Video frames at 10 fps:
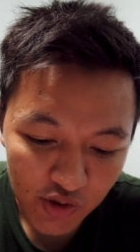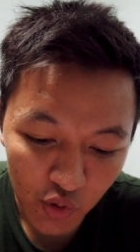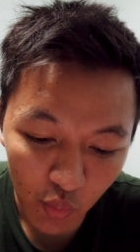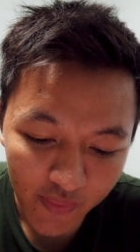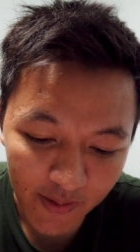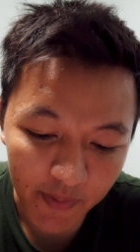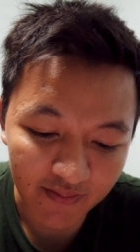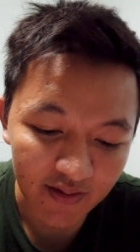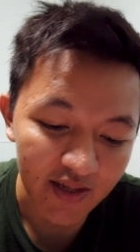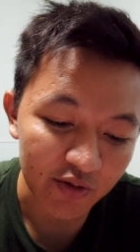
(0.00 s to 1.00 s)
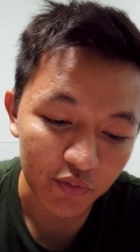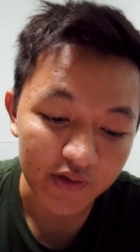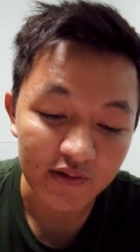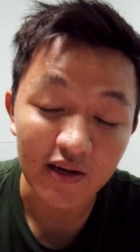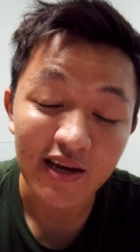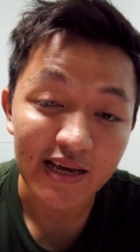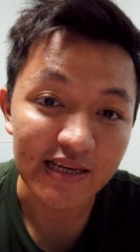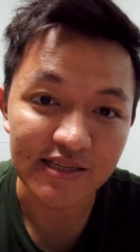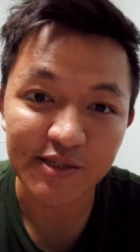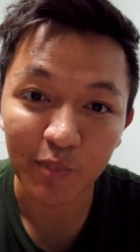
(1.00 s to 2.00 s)
So what they basically do is
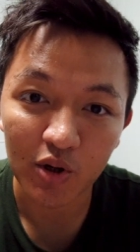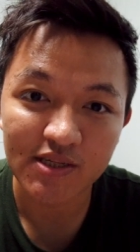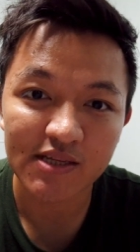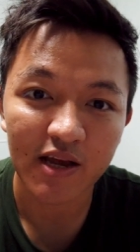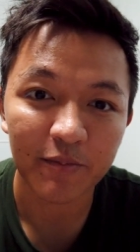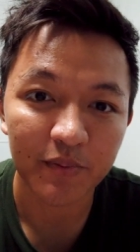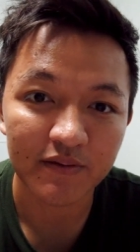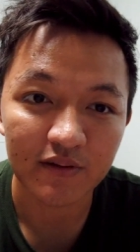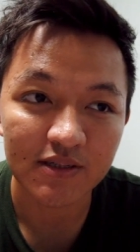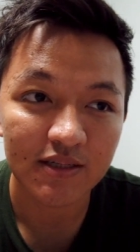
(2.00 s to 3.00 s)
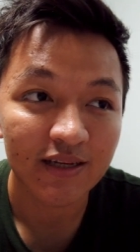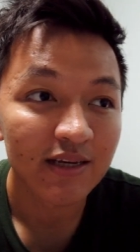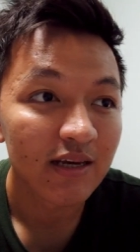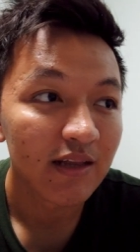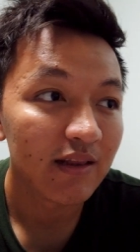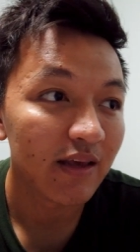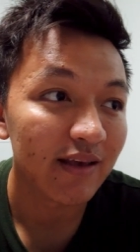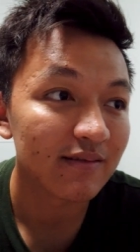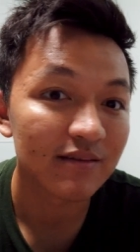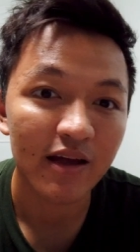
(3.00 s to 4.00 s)
it's a small startup business.
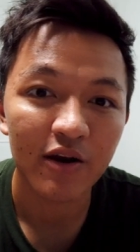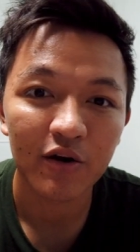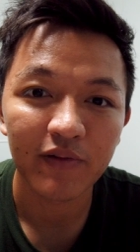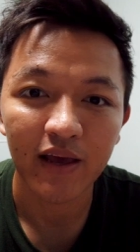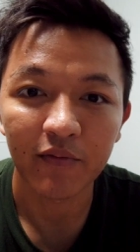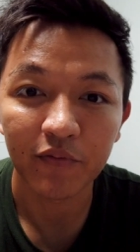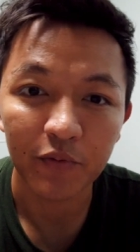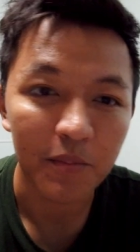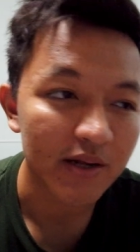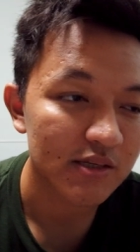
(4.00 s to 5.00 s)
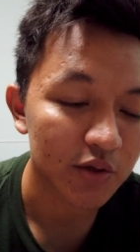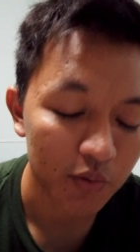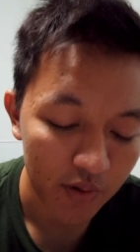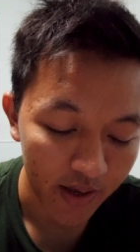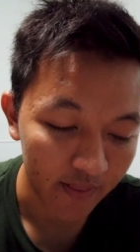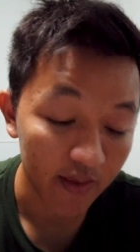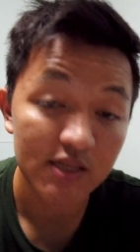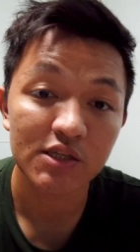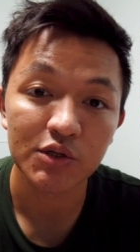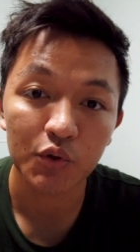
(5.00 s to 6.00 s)
They started off like a few months ago, and
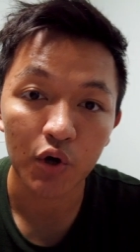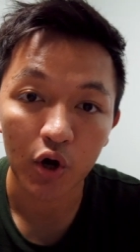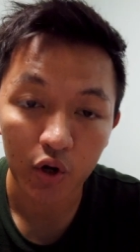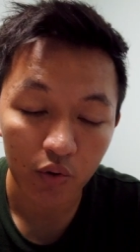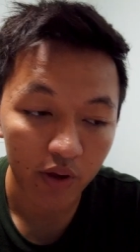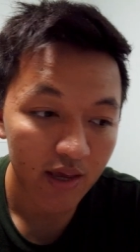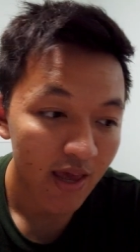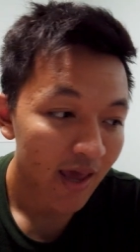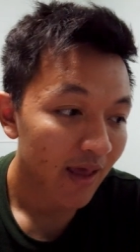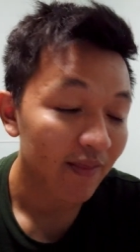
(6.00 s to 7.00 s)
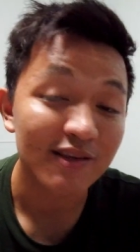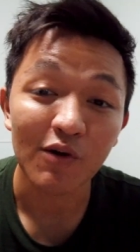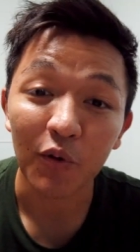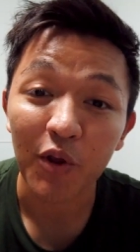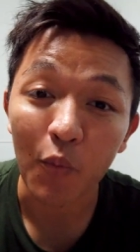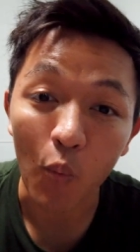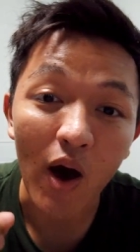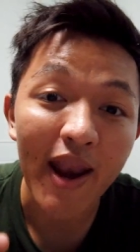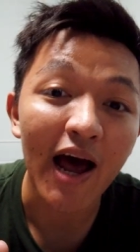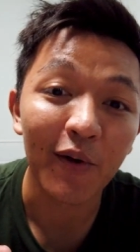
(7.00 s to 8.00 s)
they're still ongoing. There's only
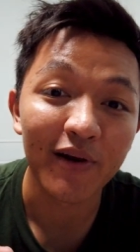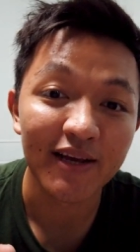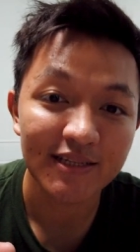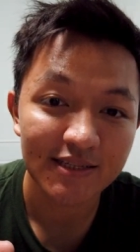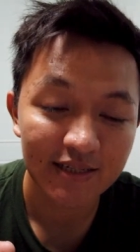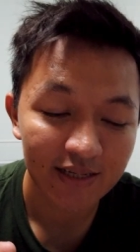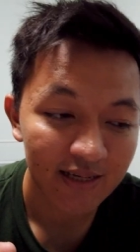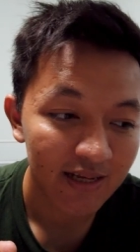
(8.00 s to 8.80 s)
one outlet,